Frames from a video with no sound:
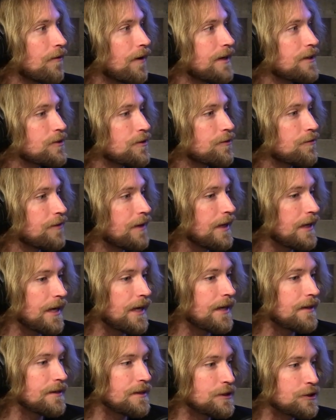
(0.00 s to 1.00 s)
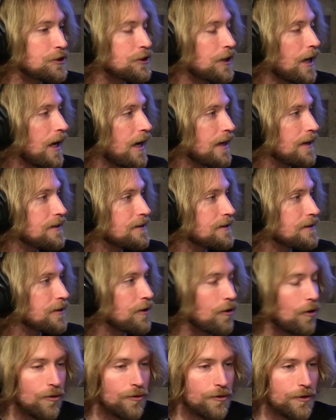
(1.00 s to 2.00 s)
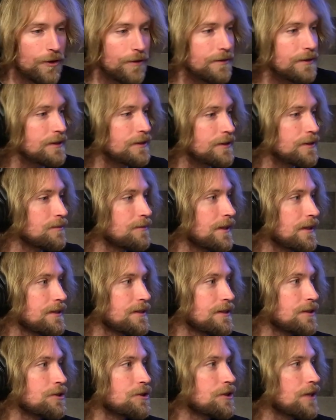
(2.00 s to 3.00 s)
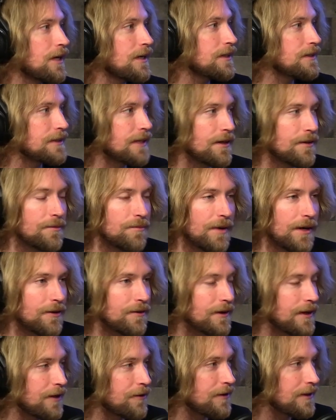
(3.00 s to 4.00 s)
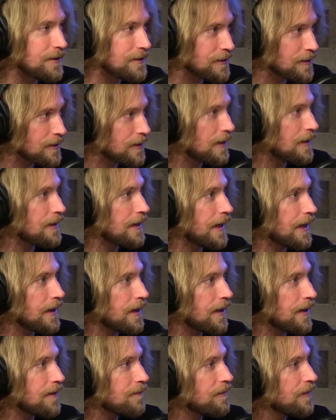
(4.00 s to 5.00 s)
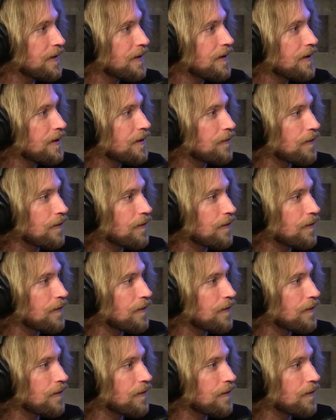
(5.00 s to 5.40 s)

right? So, if they get these shocks, the whole nervous system gets these shocks. Now, the mitochondria just kick up, mm-hmm.